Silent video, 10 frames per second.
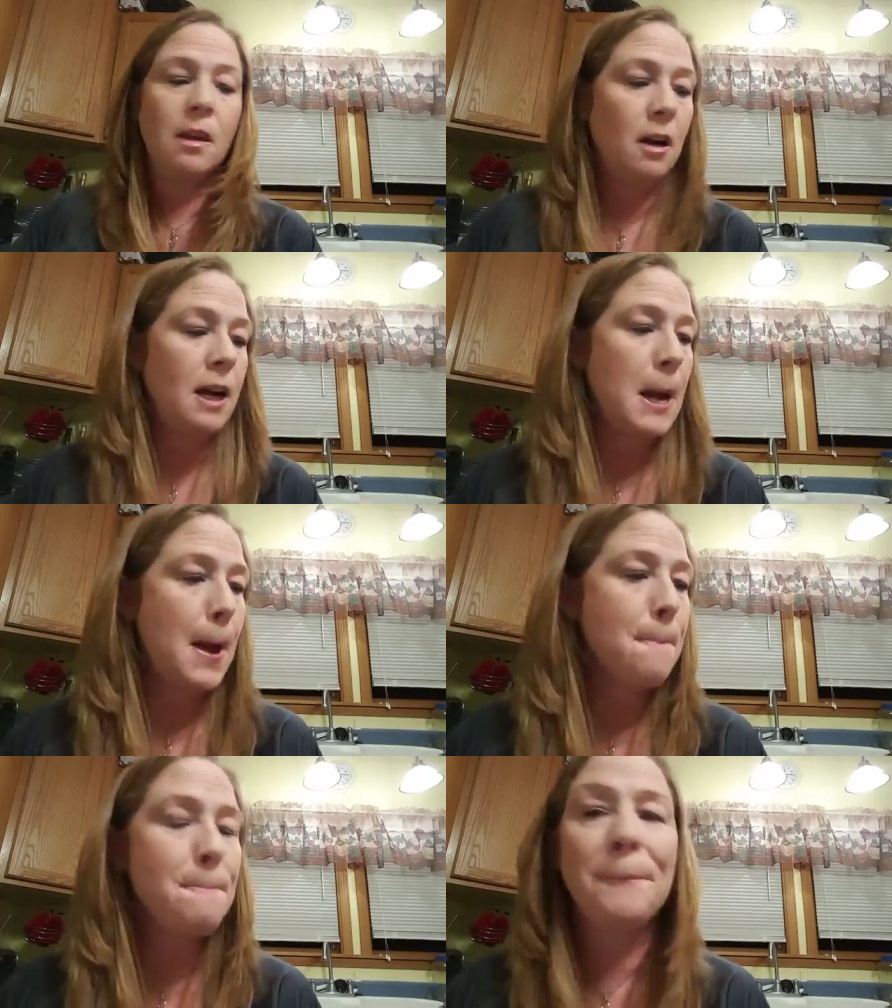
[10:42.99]
Alright,
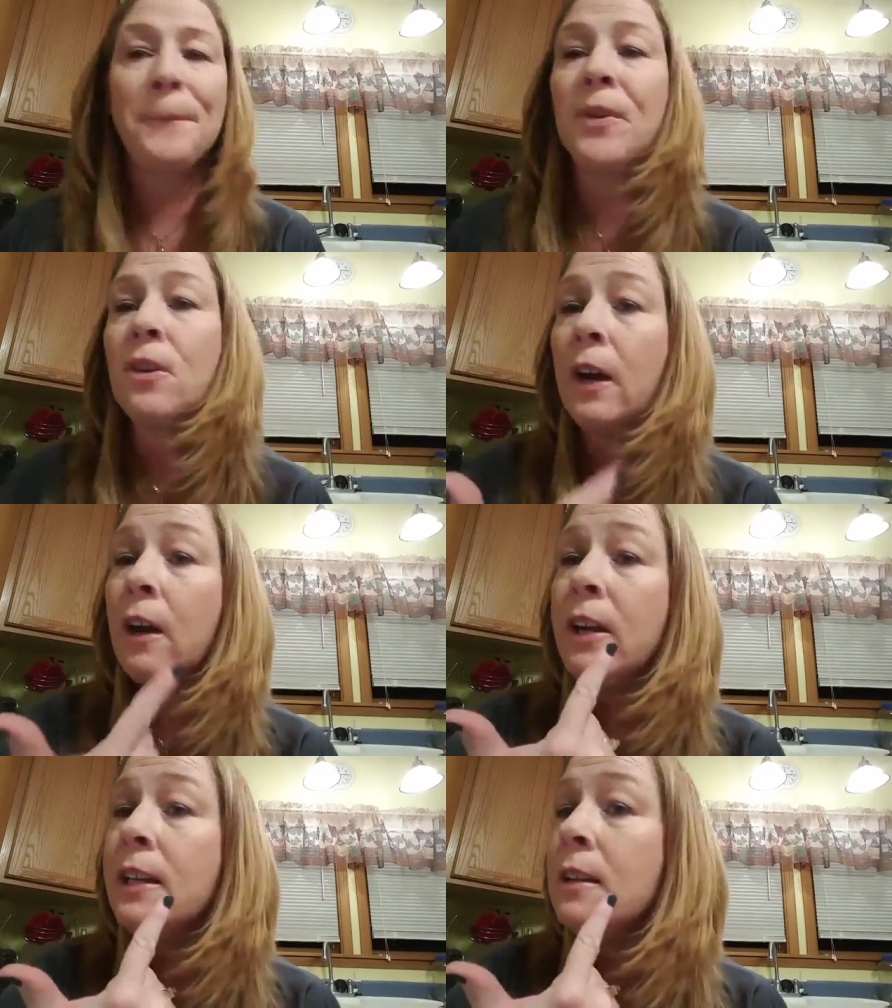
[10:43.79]
so I
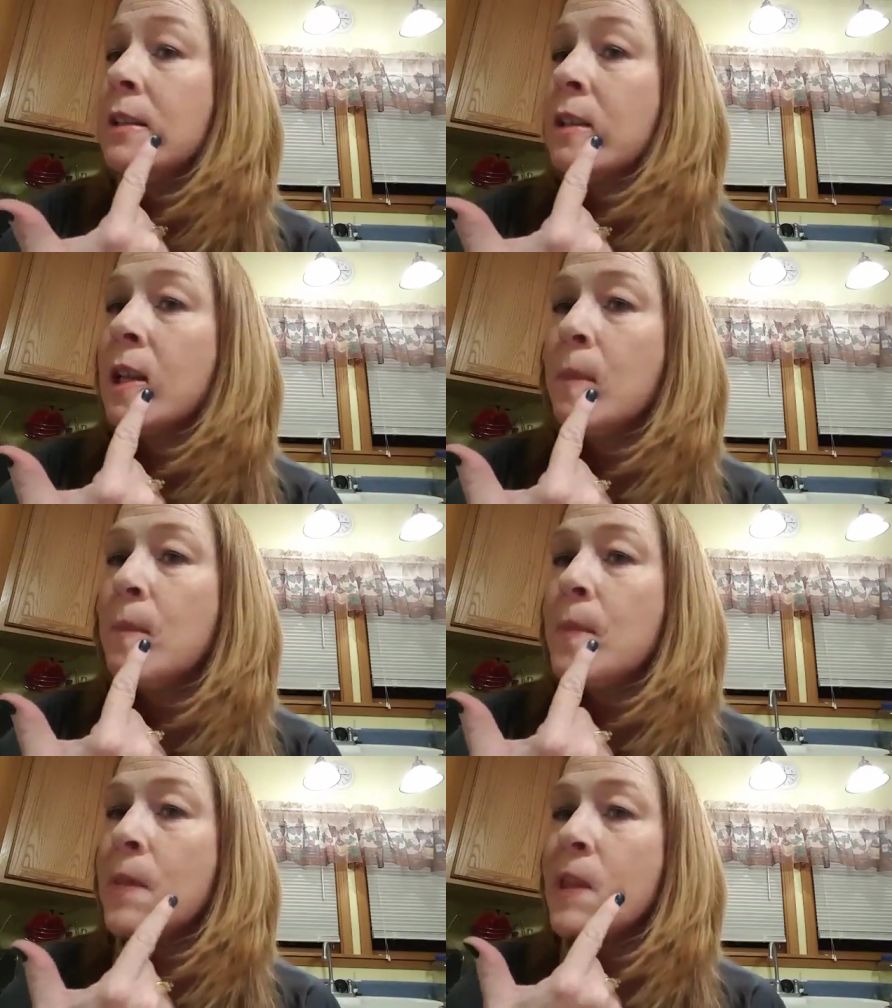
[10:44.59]
already did this lip,
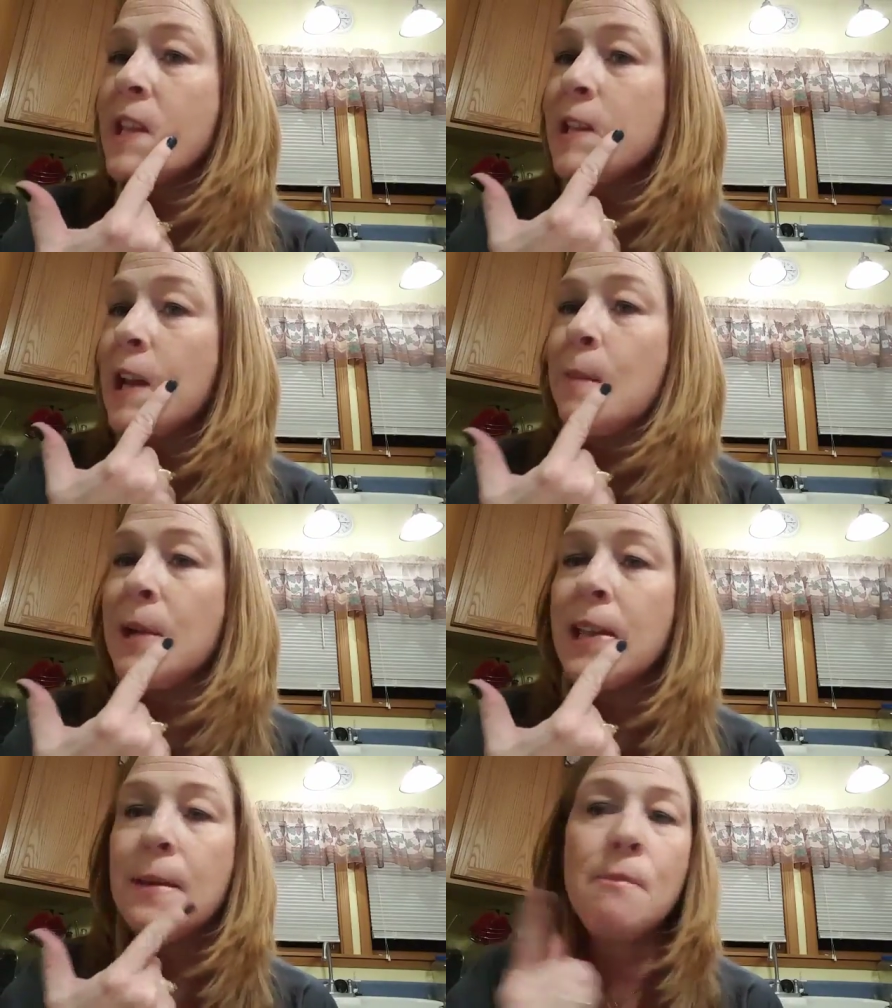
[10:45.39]
this side of
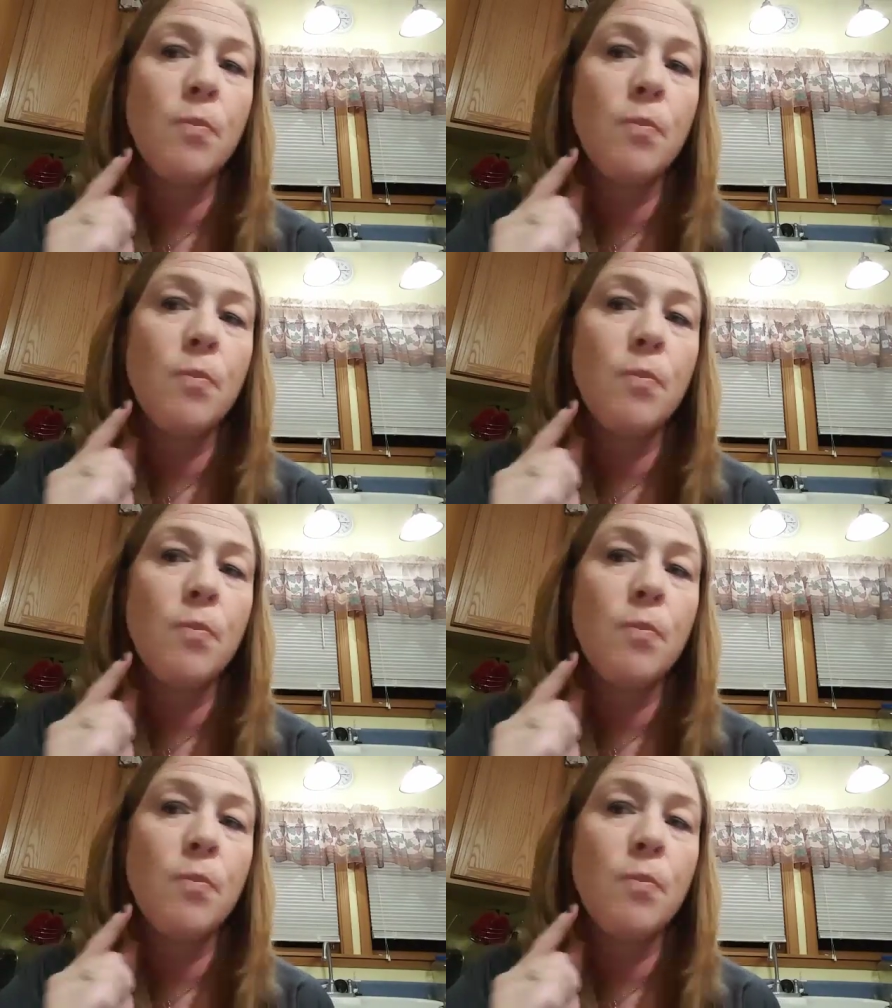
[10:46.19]
my lip.